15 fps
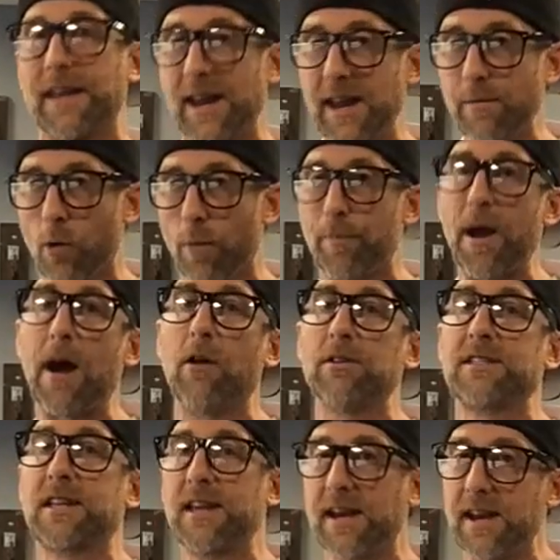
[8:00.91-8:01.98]
getting more
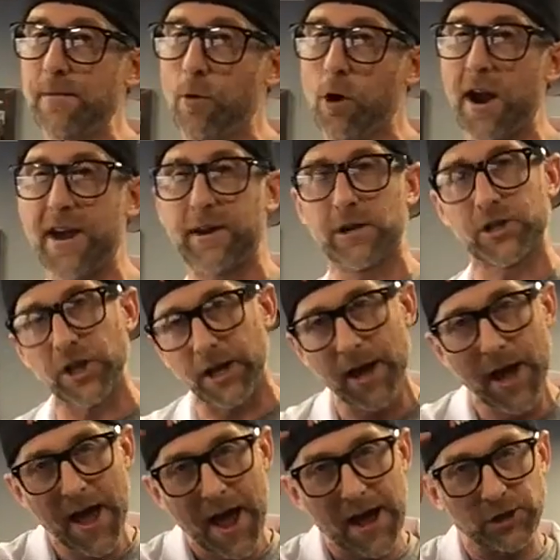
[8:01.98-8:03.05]
balance, getting more
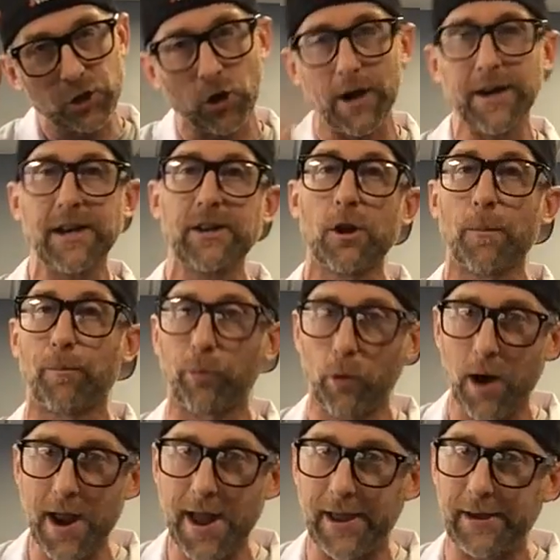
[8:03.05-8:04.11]
energy, and training your
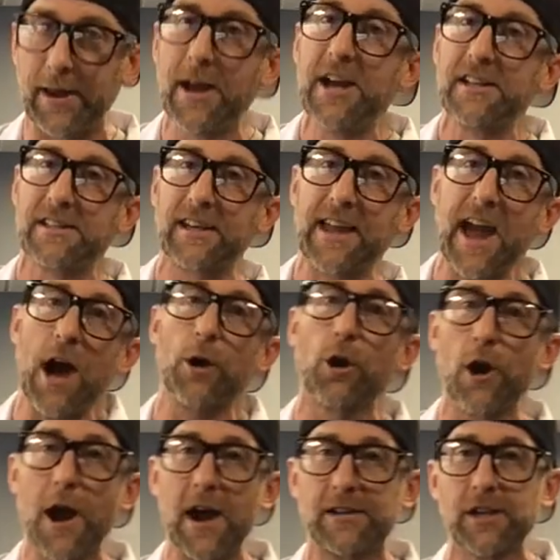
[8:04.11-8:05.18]
brain to
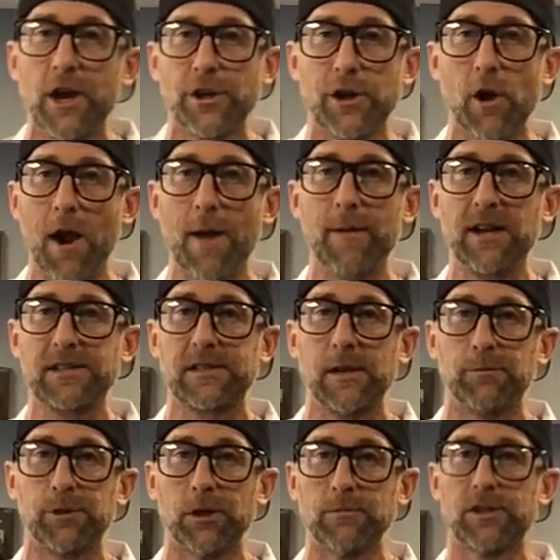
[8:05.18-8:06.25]
counteract your MS
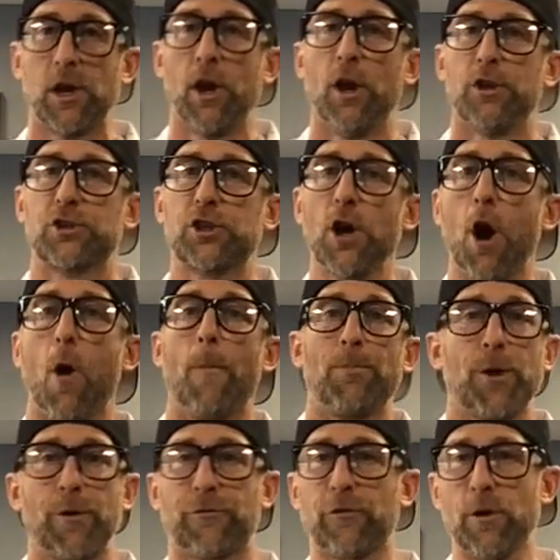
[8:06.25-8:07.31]
symptoms. So,
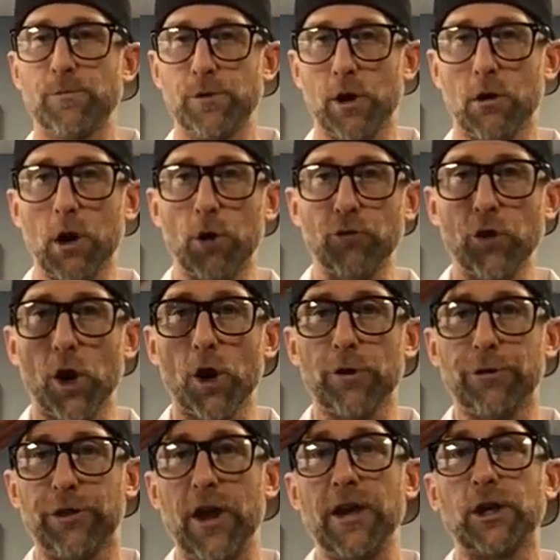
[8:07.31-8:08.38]
from Neuro
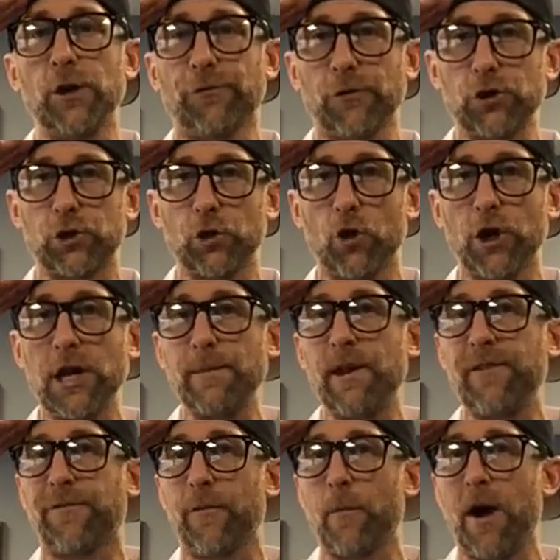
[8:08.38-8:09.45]
Nerd, thank you for joining
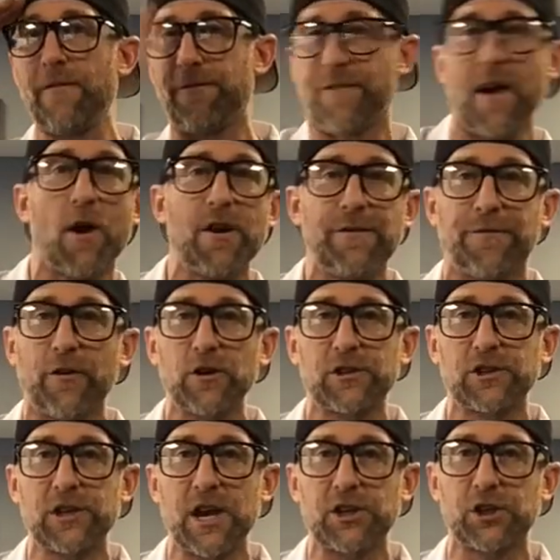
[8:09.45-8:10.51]
me for my very
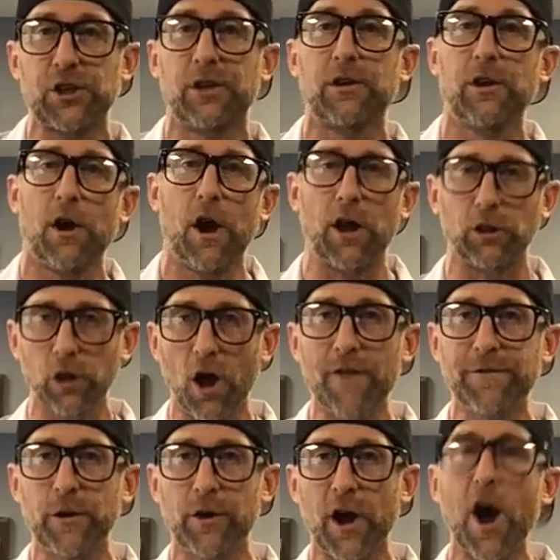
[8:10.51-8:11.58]
first session. I
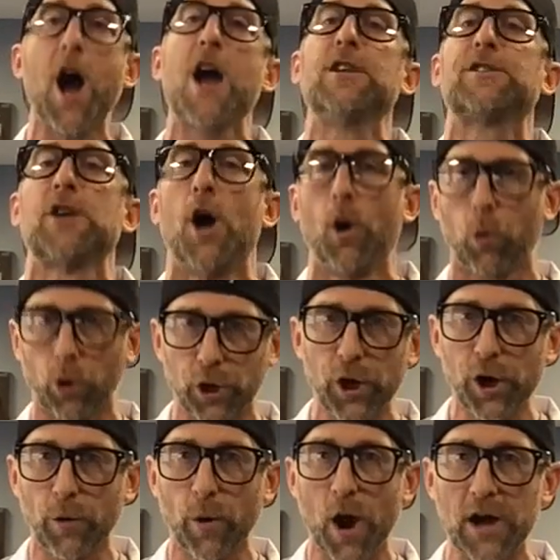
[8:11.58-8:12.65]
love you guys. We're
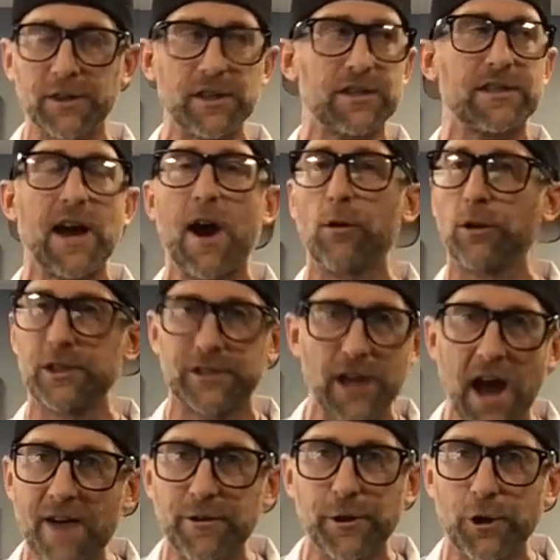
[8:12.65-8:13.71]
going to rock this out. Let's
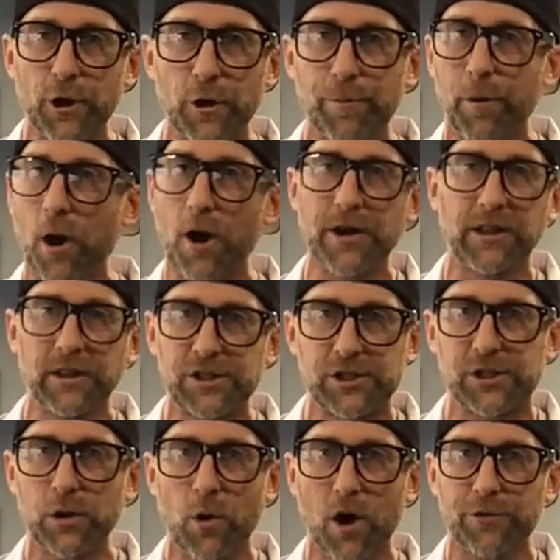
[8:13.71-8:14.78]
have a nerd party. Let's
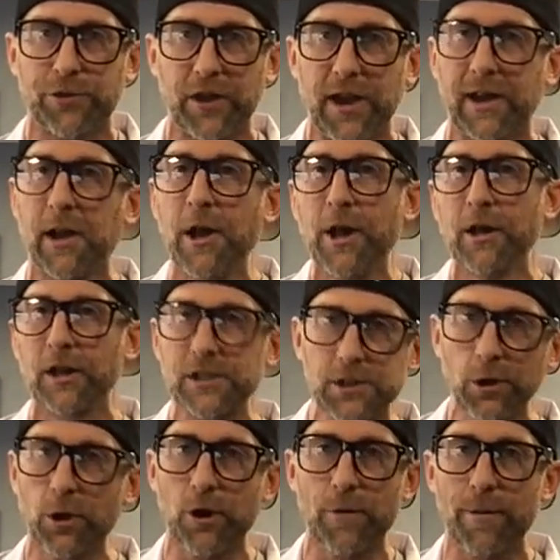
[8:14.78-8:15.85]
do our thing. Let's
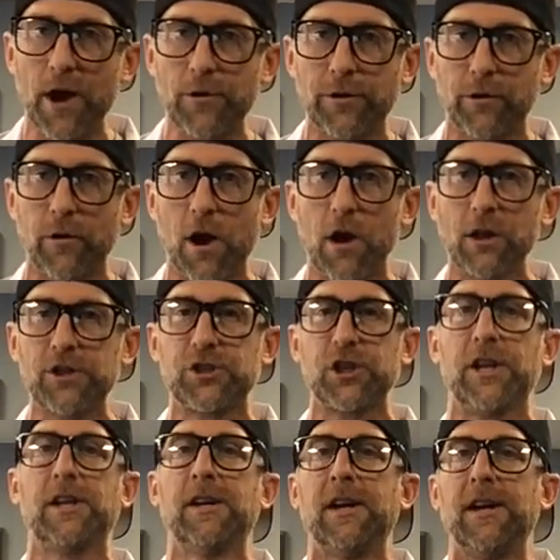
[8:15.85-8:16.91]
learn about
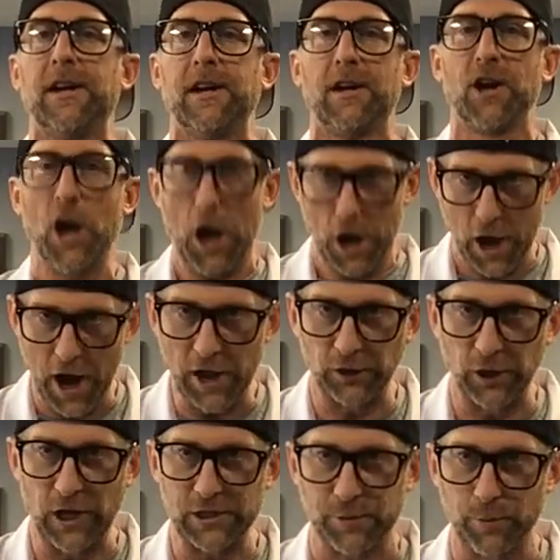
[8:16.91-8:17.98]
neurology,
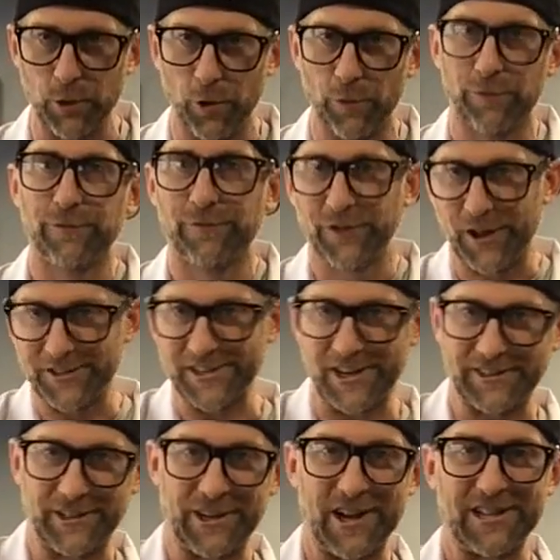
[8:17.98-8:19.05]
and let's move. I'll
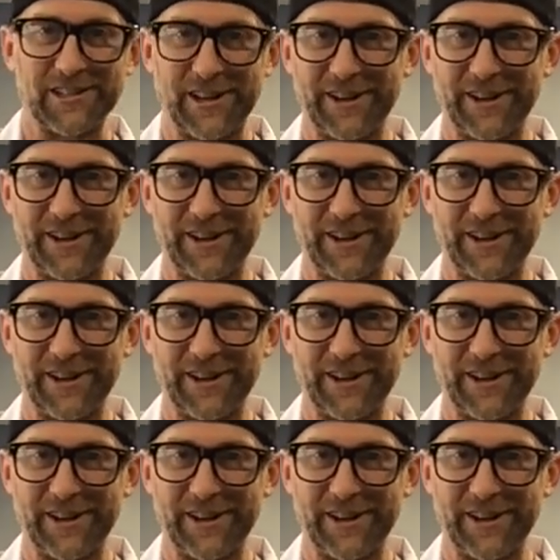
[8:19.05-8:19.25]
talk to you guys